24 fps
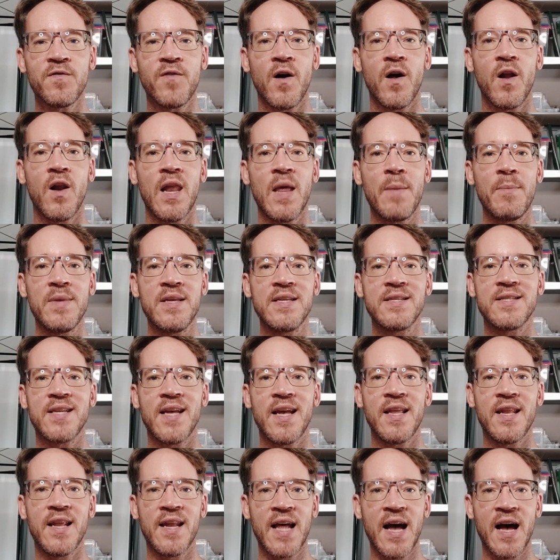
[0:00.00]
of all, let me
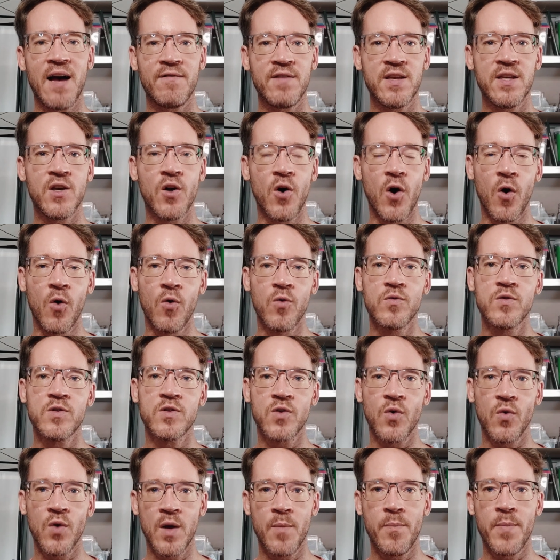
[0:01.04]
say that having your own
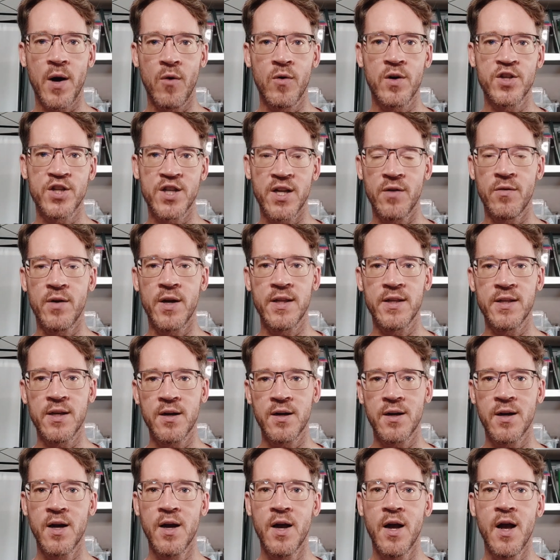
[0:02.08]
solar power
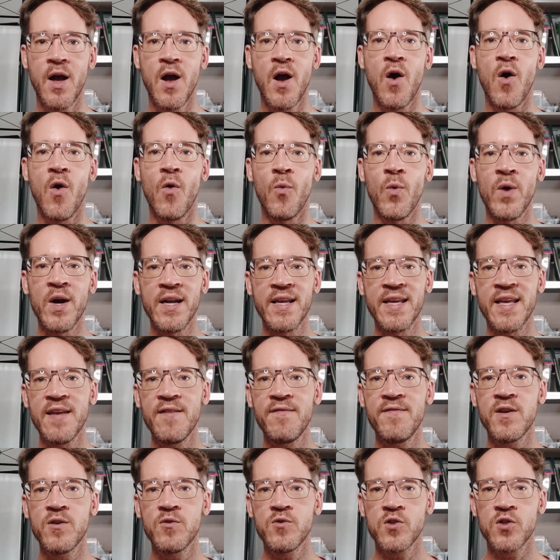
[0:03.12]
generator will
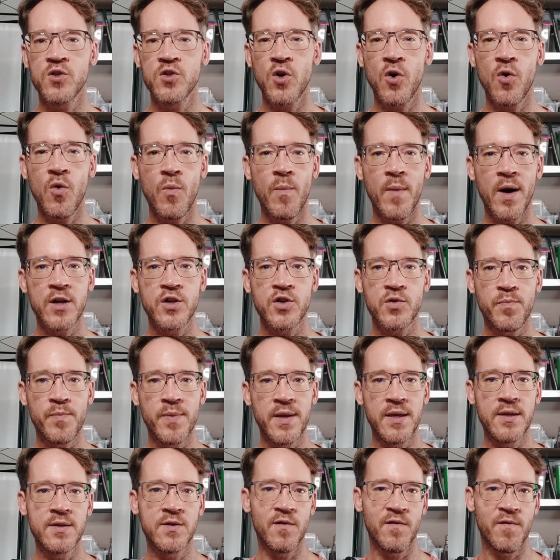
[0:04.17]
give you so much
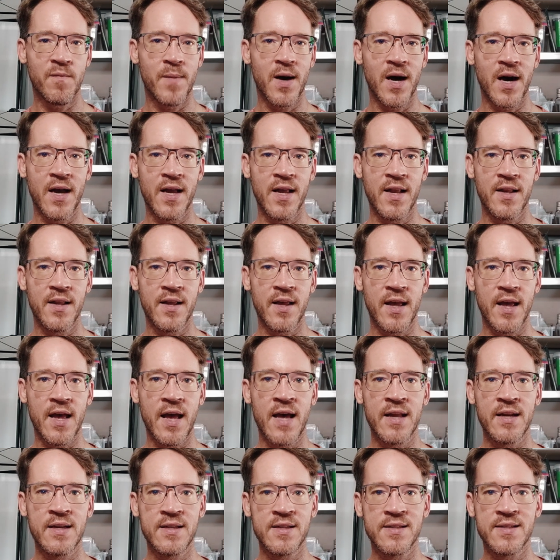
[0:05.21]
peace of mind
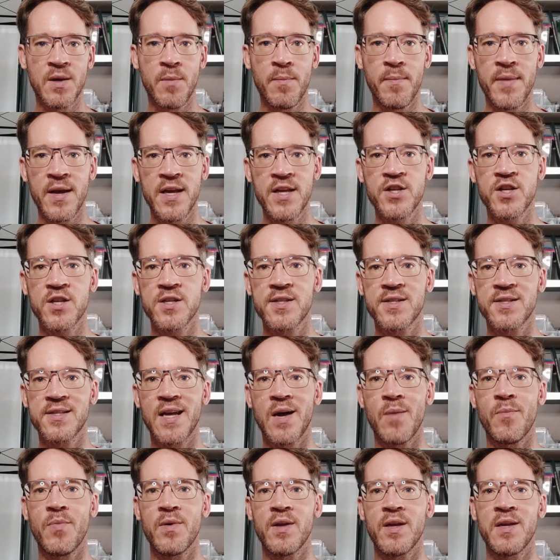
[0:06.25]
and is a major
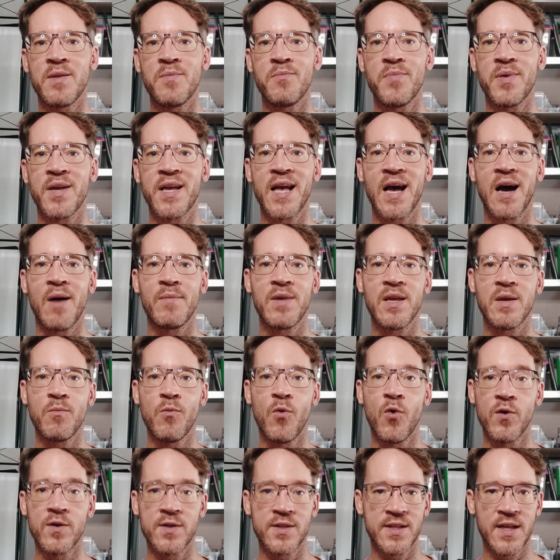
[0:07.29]
step in becoming
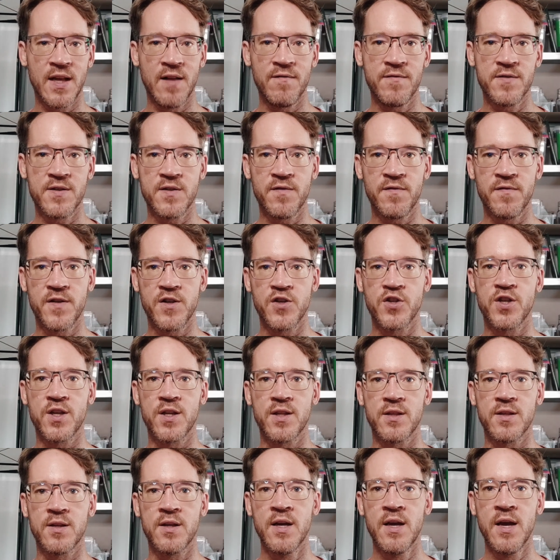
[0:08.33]
more
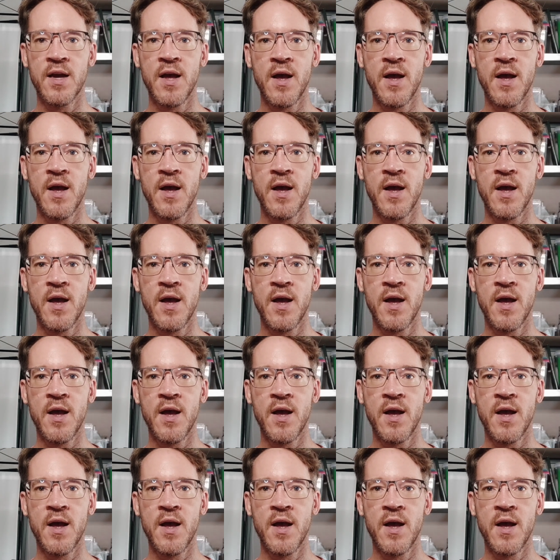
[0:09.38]
self-sufficient.